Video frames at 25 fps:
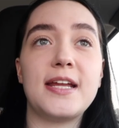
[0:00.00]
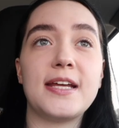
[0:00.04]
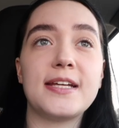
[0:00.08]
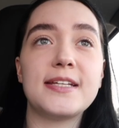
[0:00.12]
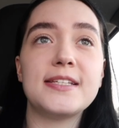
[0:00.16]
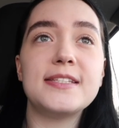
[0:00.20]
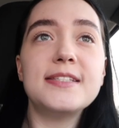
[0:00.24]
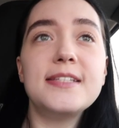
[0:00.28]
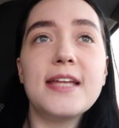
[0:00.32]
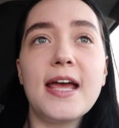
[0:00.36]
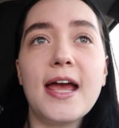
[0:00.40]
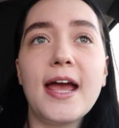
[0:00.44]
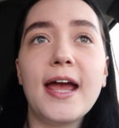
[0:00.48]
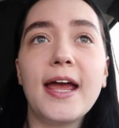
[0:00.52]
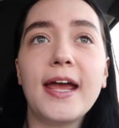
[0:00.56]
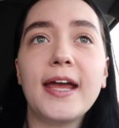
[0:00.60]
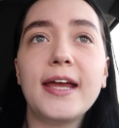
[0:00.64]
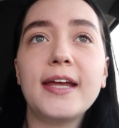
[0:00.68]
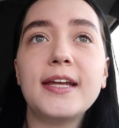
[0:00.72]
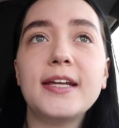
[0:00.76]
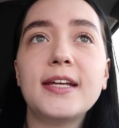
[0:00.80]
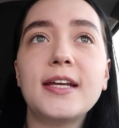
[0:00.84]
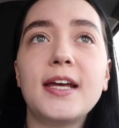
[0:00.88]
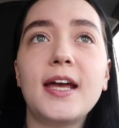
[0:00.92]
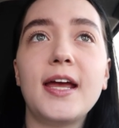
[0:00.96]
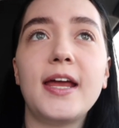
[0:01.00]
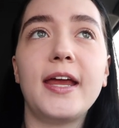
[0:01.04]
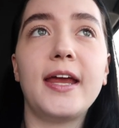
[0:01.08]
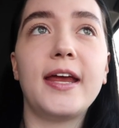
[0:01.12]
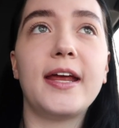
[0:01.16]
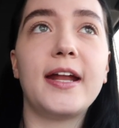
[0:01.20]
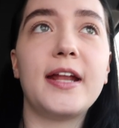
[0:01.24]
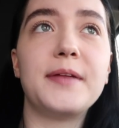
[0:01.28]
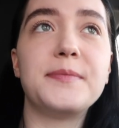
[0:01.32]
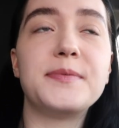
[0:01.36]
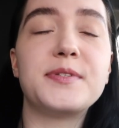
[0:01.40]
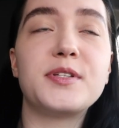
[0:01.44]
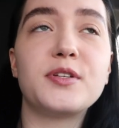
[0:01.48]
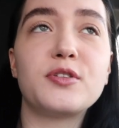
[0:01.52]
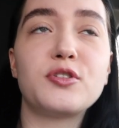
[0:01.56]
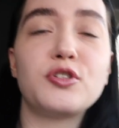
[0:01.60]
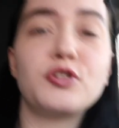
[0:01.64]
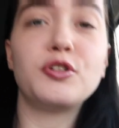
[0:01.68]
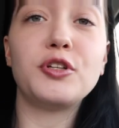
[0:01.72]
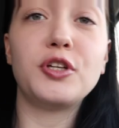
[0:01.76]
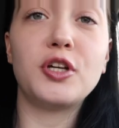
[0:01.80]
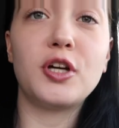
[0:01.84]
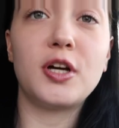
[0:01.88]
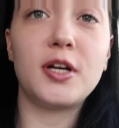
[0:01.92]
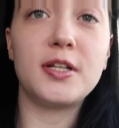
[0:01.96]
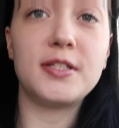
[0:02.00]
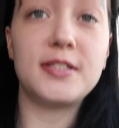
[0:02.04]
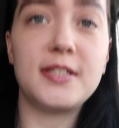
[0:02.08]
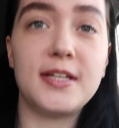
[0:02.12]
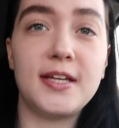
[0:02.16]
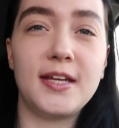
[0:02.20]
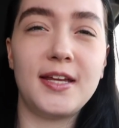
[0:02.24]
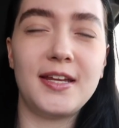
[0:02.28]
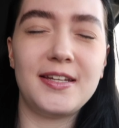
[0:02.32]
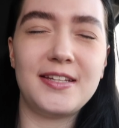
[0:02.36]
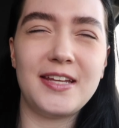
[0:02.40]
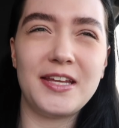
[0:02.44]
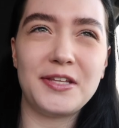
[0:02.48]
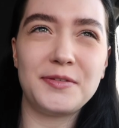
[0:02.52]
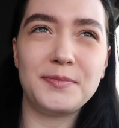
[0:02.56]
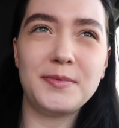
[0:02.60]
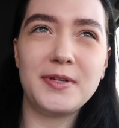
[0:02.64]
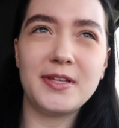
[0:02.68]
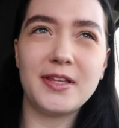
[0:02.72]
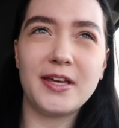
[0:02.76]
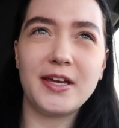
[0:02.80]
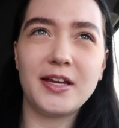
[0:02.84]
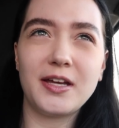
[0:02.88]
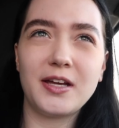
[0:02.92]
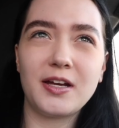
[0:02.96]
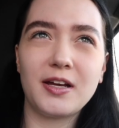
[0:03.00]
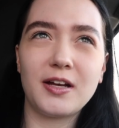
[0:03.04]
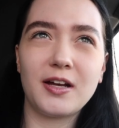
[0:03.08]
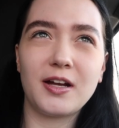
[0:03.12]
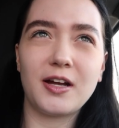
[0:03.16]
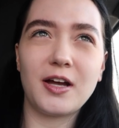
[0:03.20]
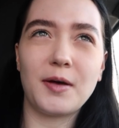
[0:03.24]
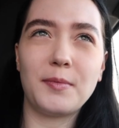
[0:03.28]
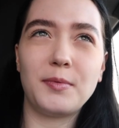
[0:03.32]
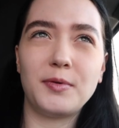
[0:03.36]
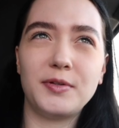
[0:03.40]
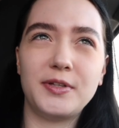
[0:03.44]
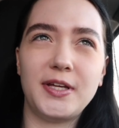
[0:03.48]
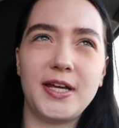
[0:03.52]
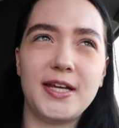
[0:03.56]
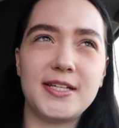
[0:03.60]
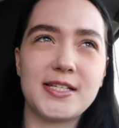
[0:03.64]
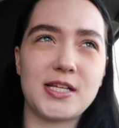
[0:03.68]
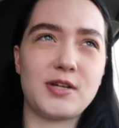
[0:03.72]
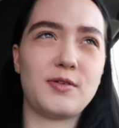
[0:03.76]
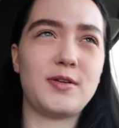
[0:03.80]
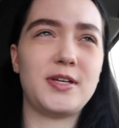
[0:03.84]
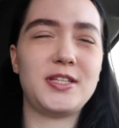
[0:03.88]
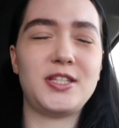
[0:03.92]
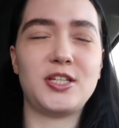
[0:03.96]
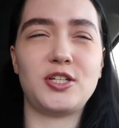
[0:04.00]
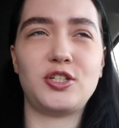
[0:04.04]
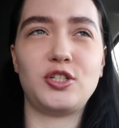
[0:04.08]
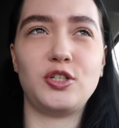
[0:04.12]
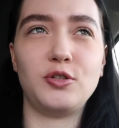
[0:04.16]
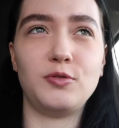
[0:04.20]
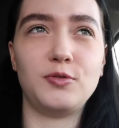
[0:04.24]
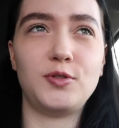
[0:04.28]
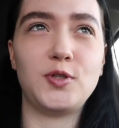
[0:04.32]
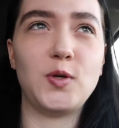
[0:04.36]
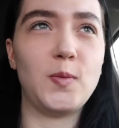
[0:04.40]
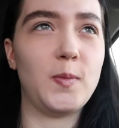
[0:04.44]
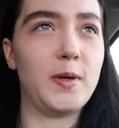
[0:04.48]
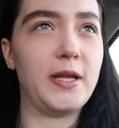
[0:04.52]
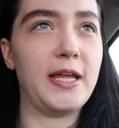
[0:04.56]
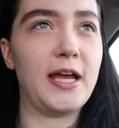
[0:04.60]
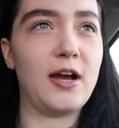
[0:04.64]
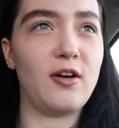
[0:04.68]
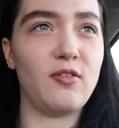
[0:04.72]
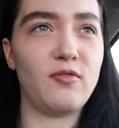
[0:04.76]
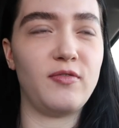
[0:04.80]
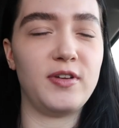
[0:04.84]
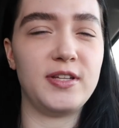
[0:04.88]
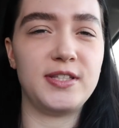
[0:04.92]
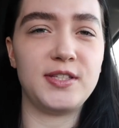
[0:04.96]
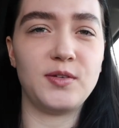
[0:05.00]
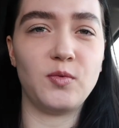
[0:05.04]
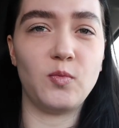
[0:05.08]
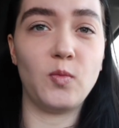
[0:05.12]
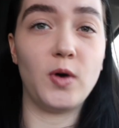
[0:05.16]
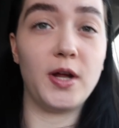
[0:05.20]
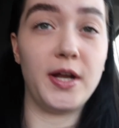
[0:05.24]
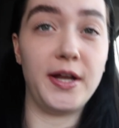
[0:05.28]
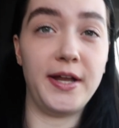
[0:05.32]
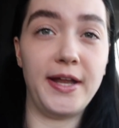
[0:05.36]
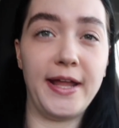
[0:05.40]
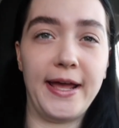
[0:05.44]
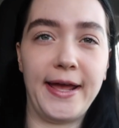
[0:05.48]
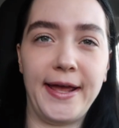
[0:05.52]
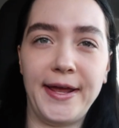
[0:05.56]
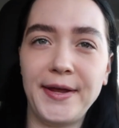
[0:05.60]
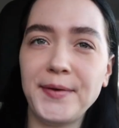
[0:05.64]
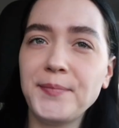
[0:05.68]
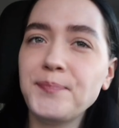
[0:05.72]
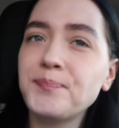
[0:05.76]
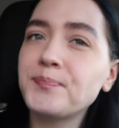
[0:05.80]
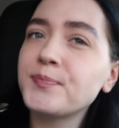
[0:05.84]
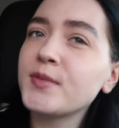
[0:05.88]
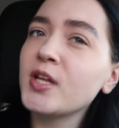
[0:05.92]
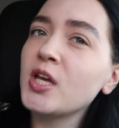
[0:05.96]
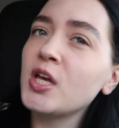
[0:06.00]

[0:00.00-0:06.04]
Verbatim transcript: The next day, and I'm still shooting content. It takes me like a couple days. I don't like to shoot too many outfits in one day.